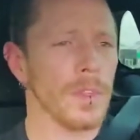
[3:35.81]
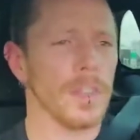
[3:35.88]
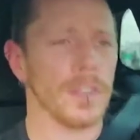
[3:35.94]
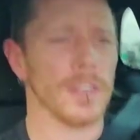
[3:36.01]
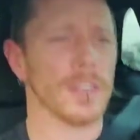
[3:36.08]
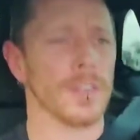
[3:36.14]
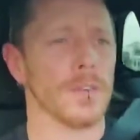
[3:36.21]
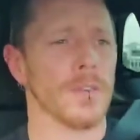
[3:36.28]

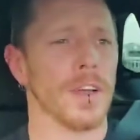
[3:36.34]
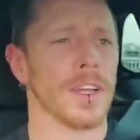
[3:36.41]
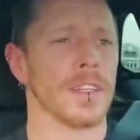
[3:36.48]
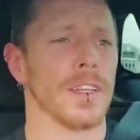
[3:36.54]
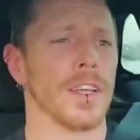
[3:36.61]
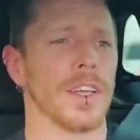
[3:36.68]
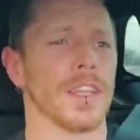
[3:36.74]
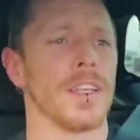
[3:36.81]
There's a fine
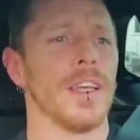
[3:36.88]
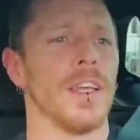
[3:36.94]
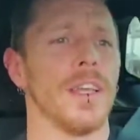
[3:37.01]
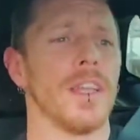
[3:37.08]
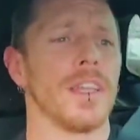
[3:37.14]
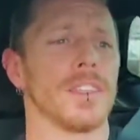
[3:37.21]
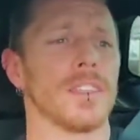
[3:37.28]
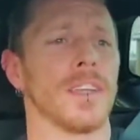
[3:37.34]
line,
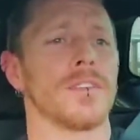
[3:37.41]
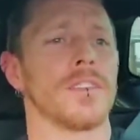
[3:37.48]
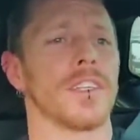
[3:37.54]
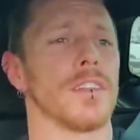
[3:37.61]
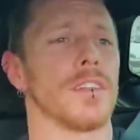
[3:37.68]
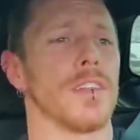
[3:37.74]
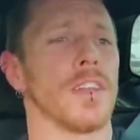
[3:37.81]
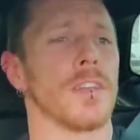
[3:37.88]
because I've
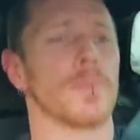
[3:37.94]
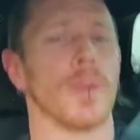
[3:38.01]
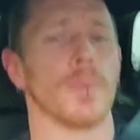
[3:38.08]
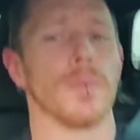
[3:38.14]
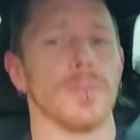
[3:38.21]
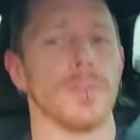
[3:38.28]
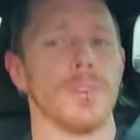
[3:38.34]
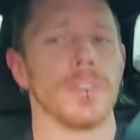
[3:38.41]
seen a lot of
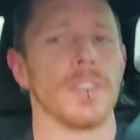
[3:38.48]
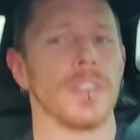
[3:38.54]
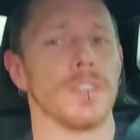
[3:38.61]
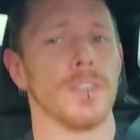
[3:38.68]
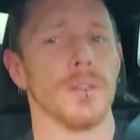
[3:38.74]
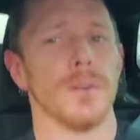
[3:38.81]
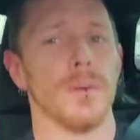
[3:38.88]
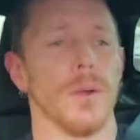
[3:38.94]
people that
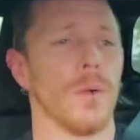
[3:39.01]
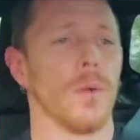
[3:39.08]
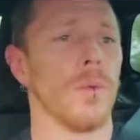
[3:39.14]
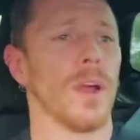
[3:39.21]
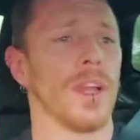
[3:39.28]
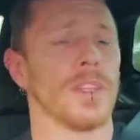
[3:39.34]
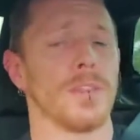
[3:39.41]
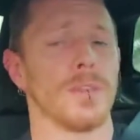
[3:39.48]
do
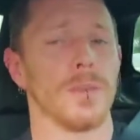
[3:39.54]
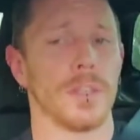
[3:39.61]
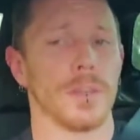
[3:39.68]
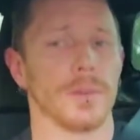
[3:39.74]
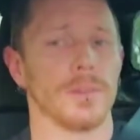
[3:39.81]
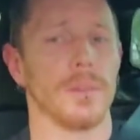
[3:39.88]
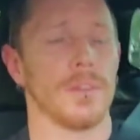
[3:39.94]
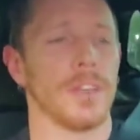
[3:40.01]
way too
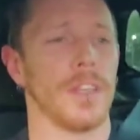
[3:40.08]
little.